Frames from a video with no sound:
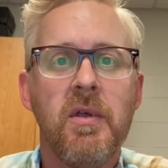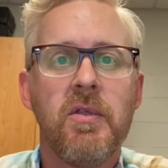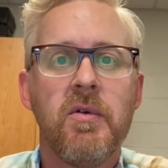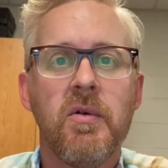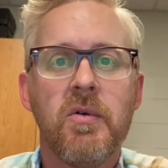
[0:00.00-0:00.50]

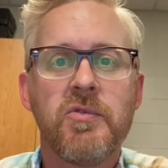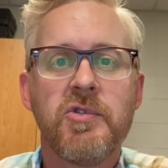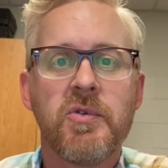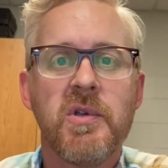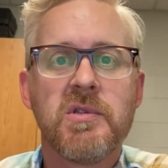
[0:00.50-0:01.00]
their own
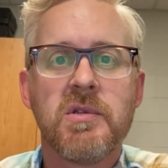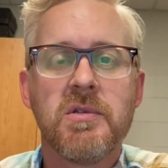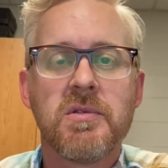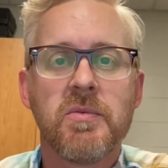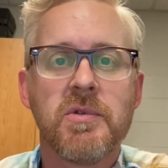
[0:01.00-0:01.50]

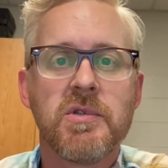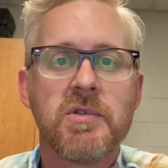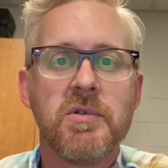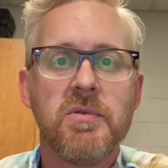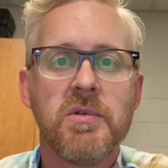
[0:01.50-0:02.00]
choices, when
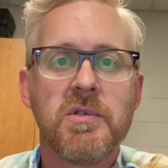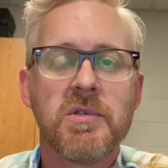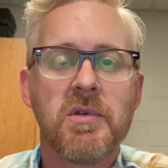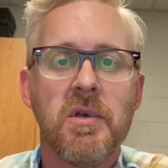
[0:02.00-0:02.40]
students